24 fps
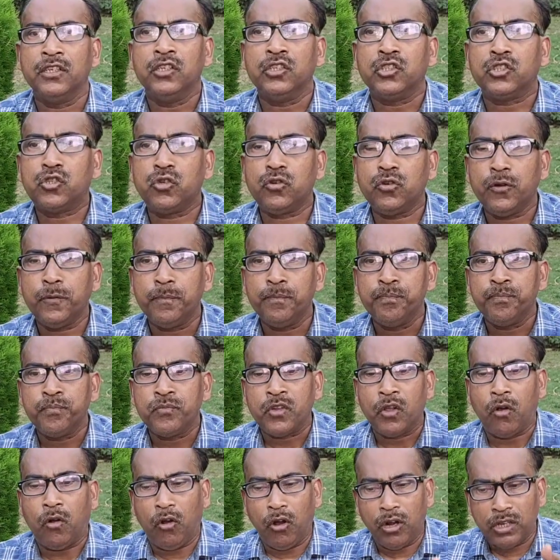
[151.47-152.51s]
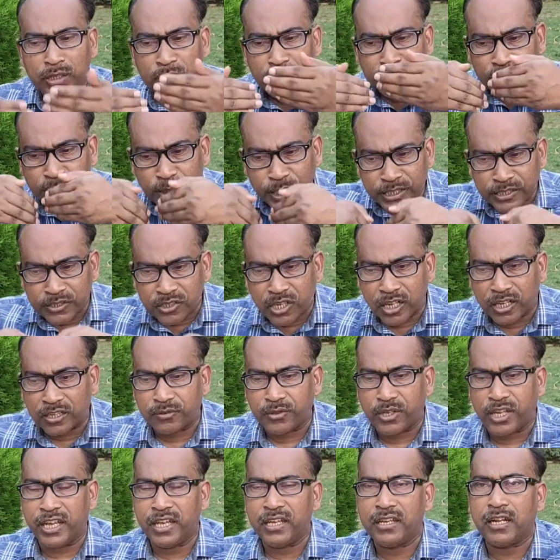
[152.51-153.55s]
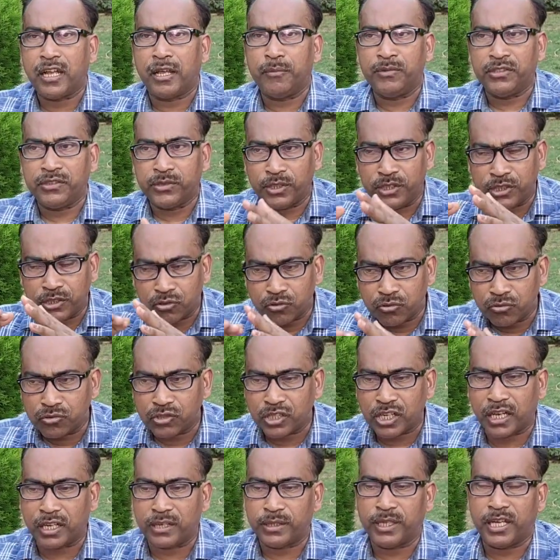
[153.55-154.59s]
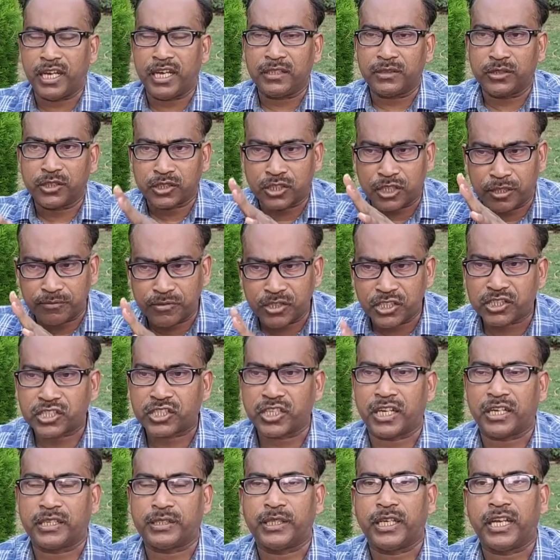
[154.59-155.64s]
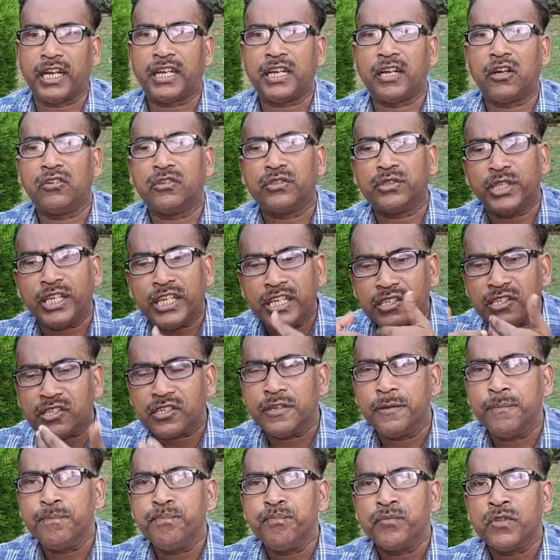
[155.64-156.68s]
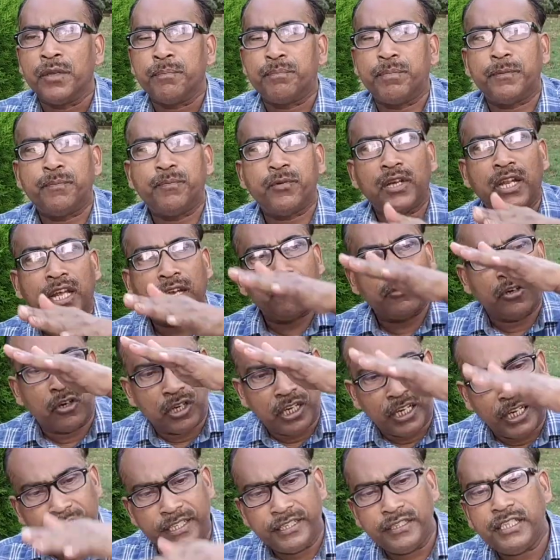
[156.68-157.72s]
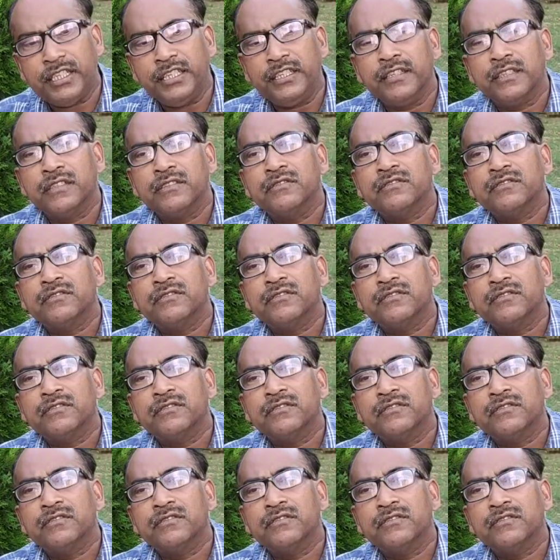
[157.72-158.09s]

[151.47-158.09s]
So all these things are there, I mean the issues are there, the subjects are there, and these people have already